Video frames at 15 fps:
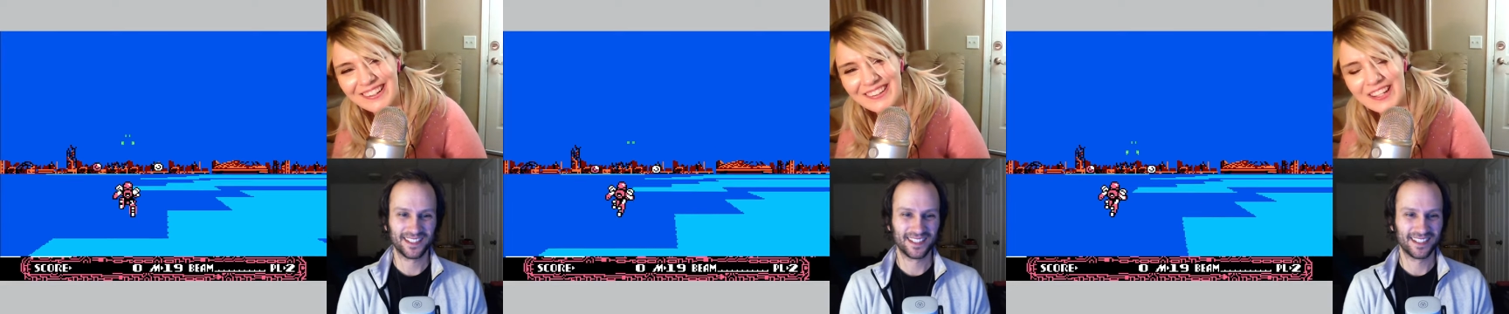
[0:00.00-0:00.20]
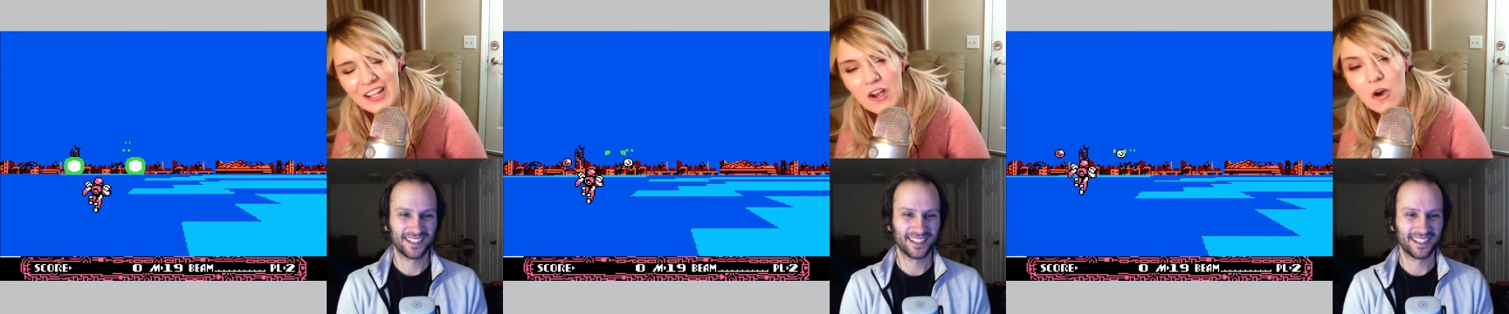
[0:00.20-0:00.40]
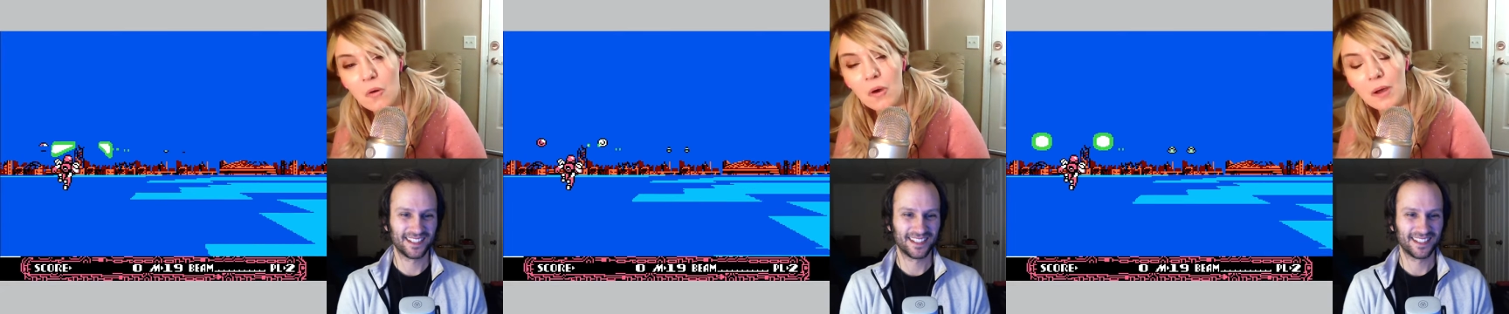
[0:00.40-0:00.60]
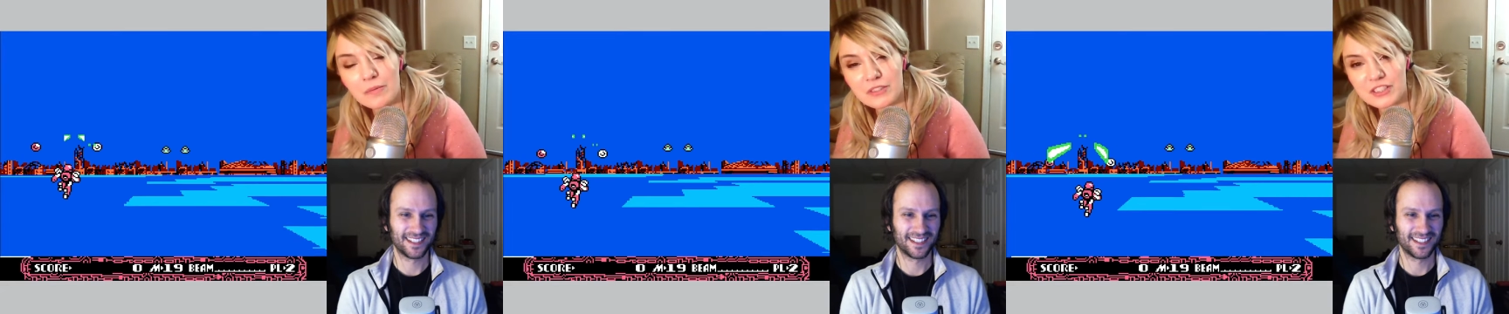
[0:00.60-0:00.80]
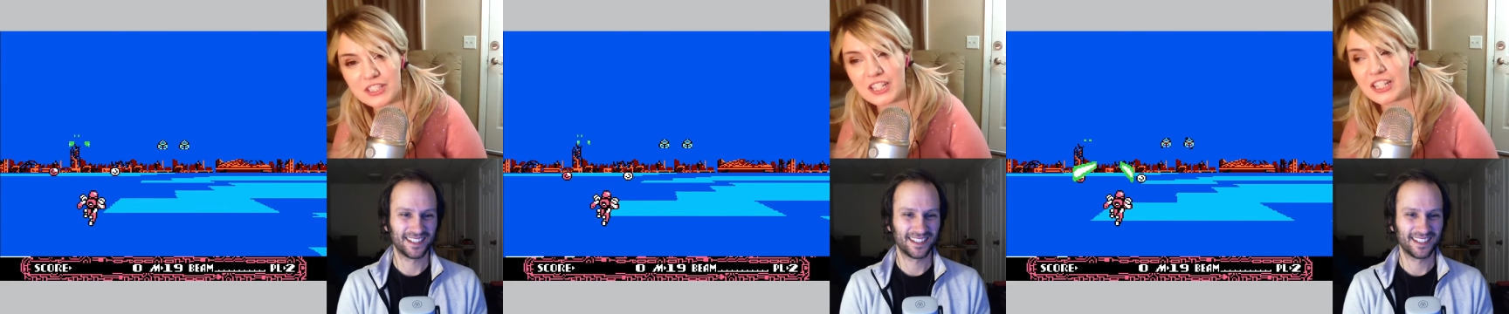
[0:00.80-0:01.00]
Speaker 1: well,
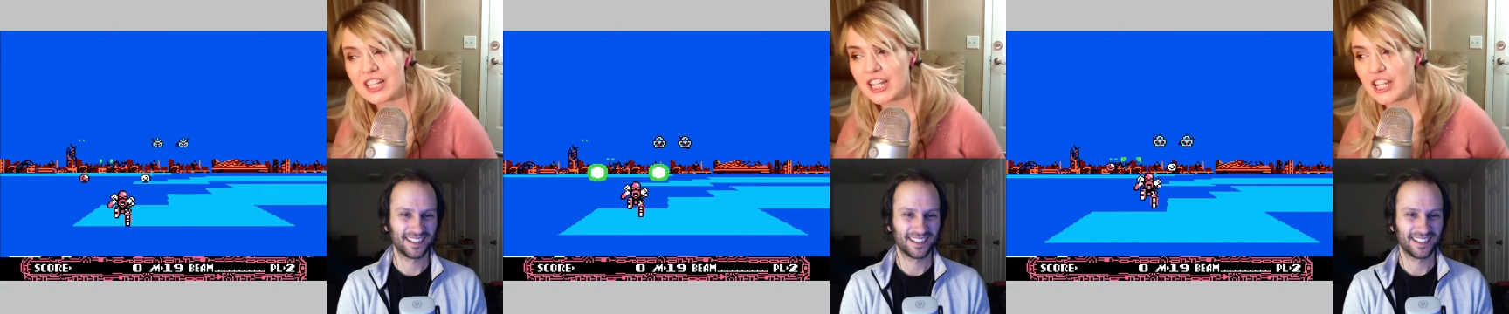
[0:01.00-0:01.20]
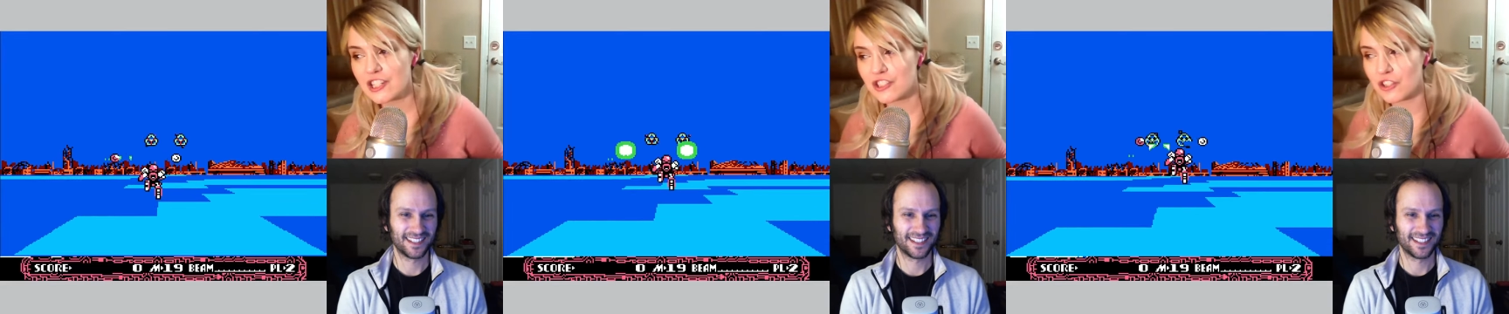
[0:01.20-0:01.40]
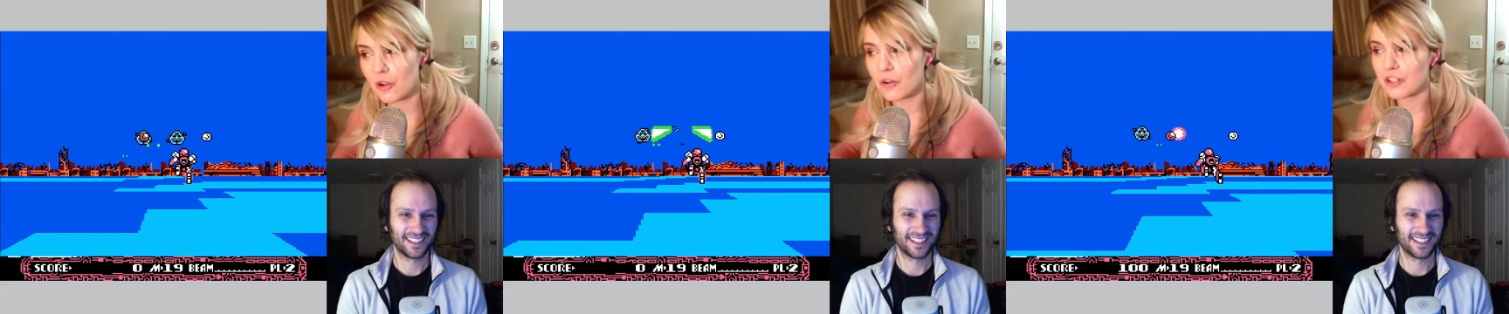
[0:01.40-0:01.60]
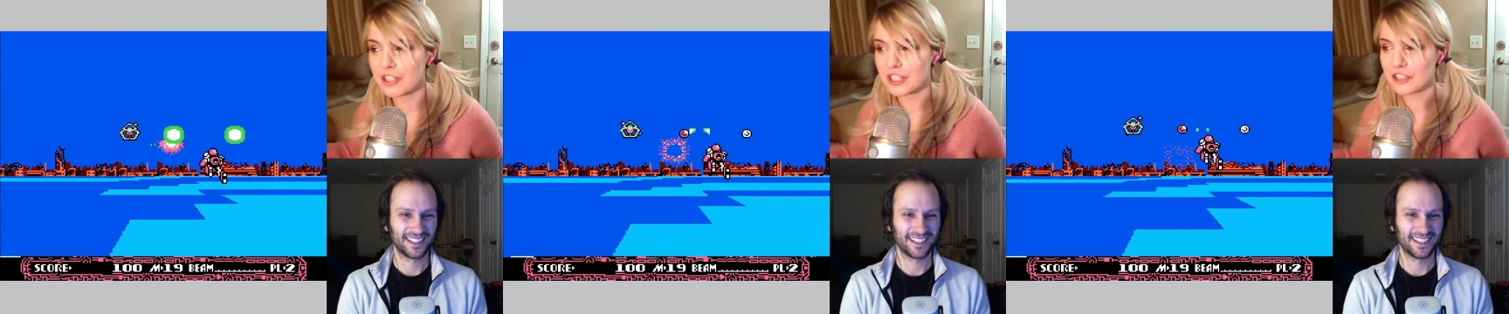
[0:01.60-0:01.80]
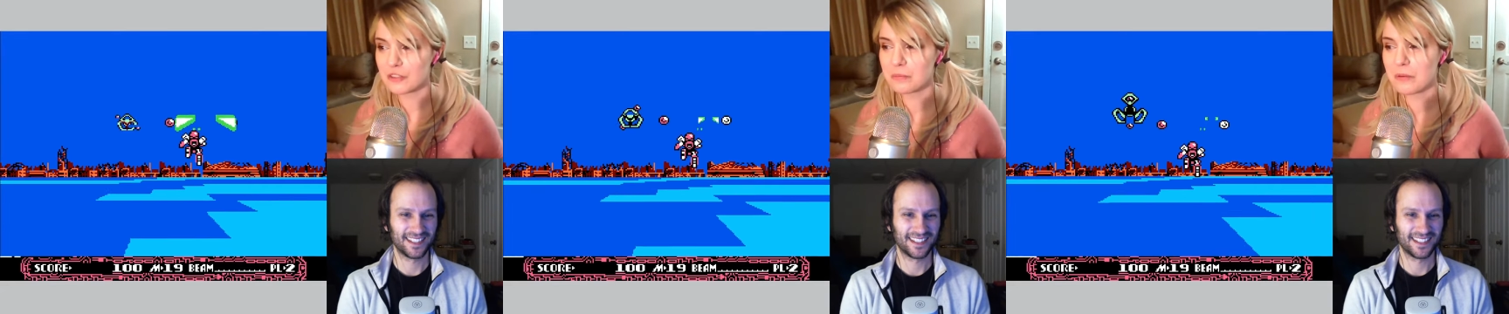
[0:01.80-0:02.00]
I'm just like, it showed
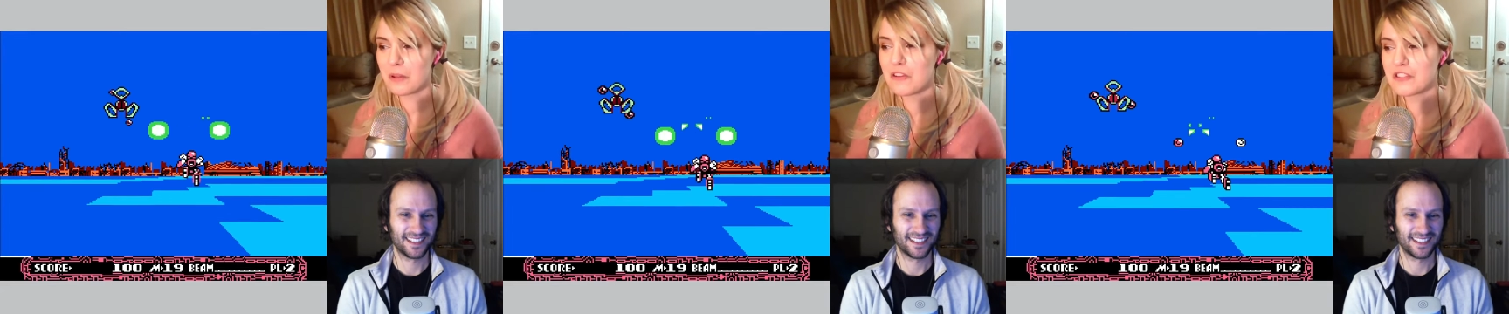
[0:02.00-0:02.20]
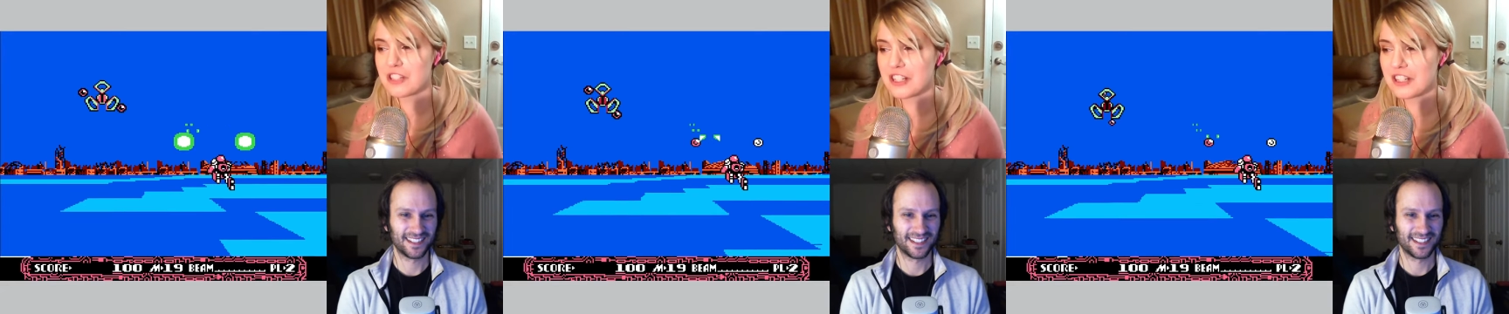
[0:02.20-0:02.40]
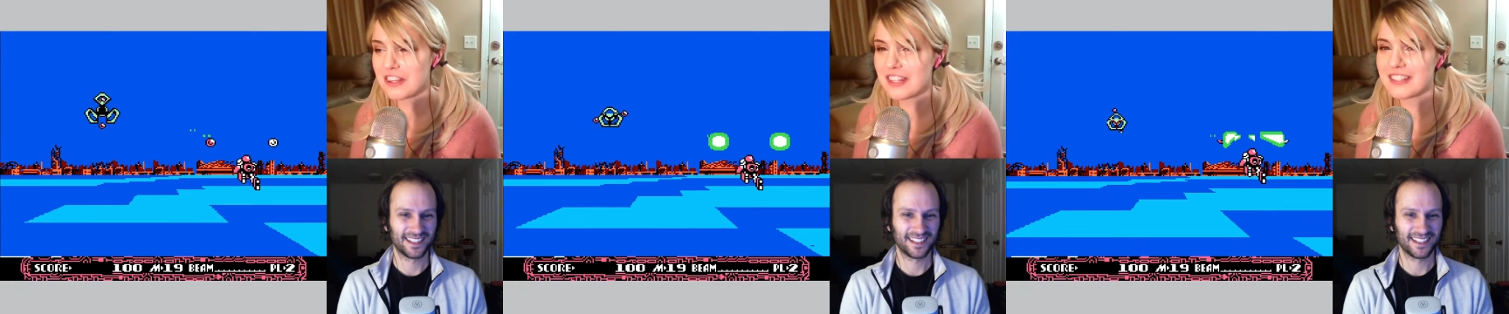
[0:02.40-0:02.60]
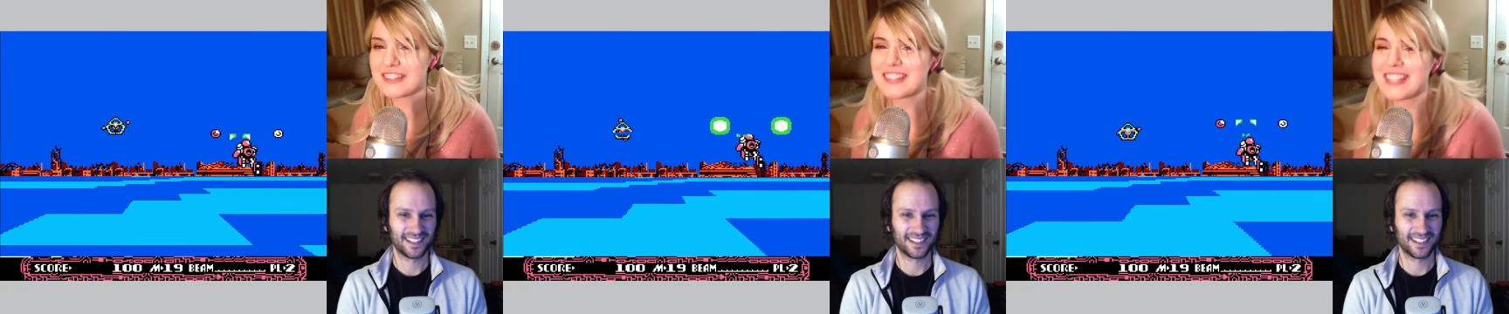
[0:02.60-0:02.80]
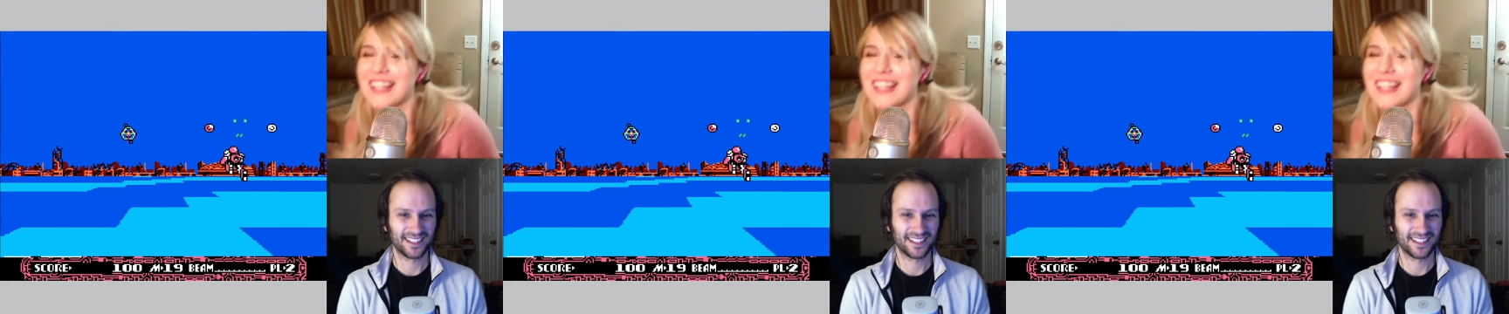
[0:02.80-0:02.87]
an explosion and then it's